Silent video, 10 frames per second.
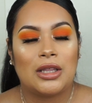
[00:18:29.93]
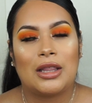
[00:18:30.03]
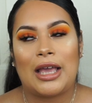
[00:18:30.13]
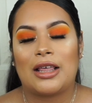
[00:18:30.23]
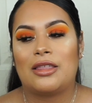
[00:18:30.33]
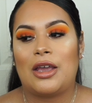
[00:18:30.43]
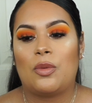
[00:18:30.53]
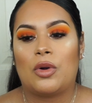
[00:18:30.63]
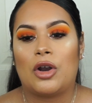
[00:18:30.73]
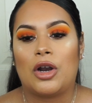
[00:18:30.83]
Like they
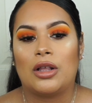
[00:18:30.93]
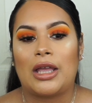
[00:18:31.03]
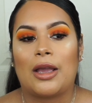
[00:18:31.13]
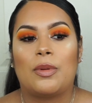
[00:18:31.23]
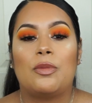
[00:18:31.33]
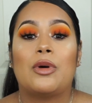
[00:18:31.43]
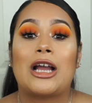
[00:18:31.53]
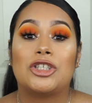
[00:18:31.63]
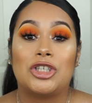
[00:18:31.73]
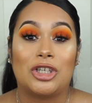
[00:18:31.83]
were like, people
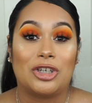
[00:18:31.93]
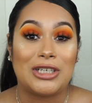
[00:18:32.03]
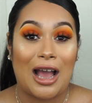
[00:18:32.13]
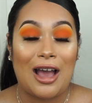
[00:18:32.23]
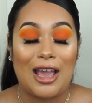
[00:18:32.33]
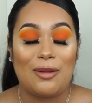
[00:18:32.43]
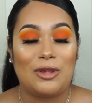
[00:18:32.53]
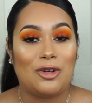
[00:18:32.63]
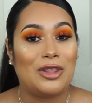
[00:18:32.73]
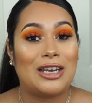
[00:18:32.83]
actually took their time,
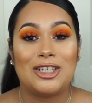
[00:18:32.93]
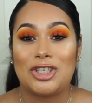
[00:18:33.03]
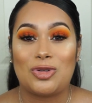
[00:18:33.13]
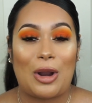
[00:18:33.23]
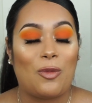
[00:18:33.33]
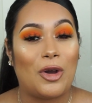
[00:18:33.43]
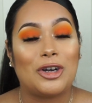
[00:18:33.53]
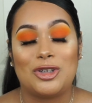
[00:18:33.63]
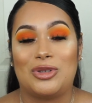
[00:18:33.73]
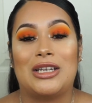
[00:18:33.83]
you know, they didn't just write 1 or
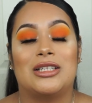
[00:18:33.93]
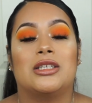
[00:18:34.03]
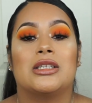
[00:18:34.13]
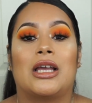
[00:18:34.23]
2 sentences.